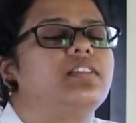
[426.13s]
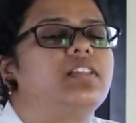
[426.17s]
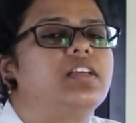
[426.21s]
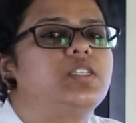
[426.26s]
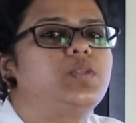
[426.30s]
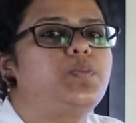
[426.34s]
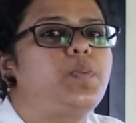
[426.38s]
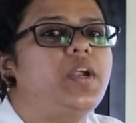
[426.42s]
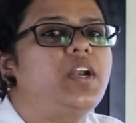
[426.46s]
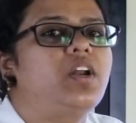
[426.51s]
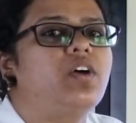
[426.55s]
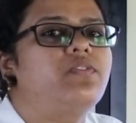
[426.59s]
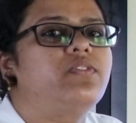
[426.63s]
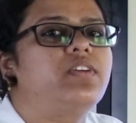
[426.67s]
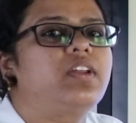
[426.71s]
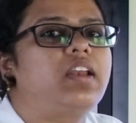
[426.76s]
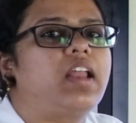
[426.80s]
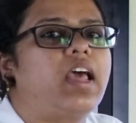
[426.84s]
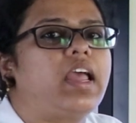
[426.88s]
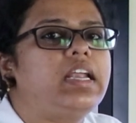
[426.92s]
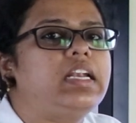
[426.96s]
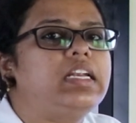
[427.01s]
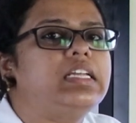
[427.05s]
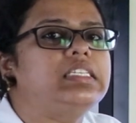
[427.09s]
the speed of the
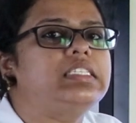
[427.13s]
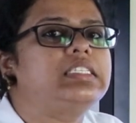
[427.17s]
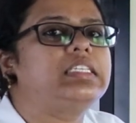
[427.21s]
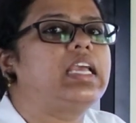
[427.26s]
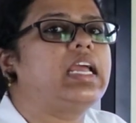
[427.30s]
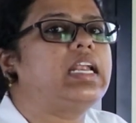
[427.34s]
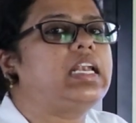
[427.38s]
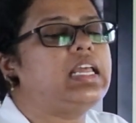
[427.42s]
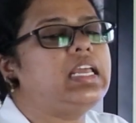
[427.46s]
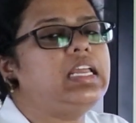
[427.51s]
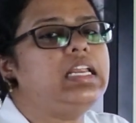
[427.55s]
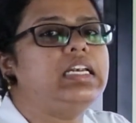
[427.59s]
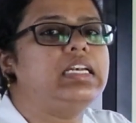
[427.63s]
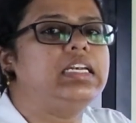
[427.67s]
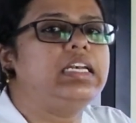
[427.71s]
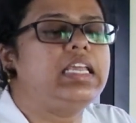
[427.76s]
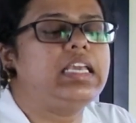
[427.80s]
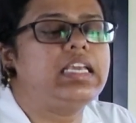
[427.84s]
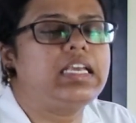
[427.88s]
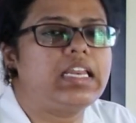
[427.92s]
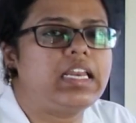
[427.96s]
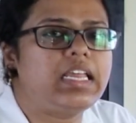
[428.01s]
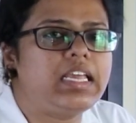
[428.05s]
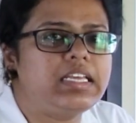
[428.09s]
light is getting
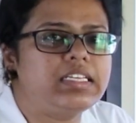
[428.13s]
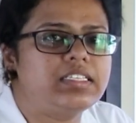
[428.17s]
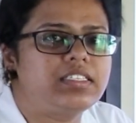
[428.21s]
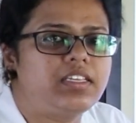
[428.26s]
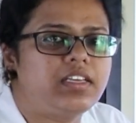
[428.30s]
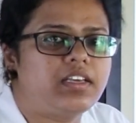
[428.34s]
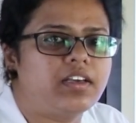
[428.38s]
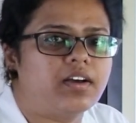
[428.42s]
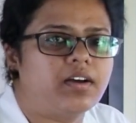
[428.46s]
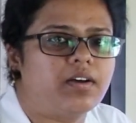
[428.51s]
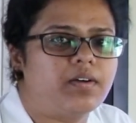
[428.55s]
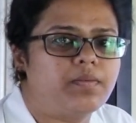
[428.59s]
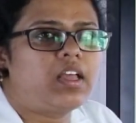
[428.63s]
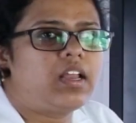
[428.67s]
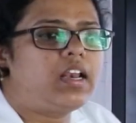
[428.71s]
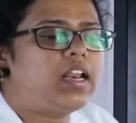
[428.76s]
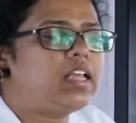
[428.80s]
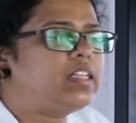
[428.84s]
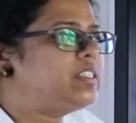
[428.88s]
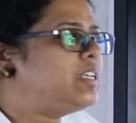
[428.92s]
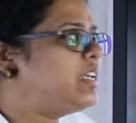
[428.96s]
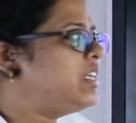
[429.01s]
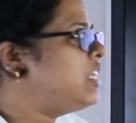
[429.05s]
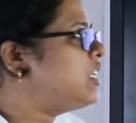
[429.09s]
decreased here.
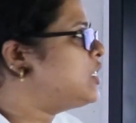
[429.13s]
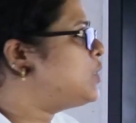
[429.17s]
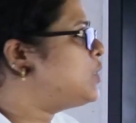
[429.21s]
Let's say the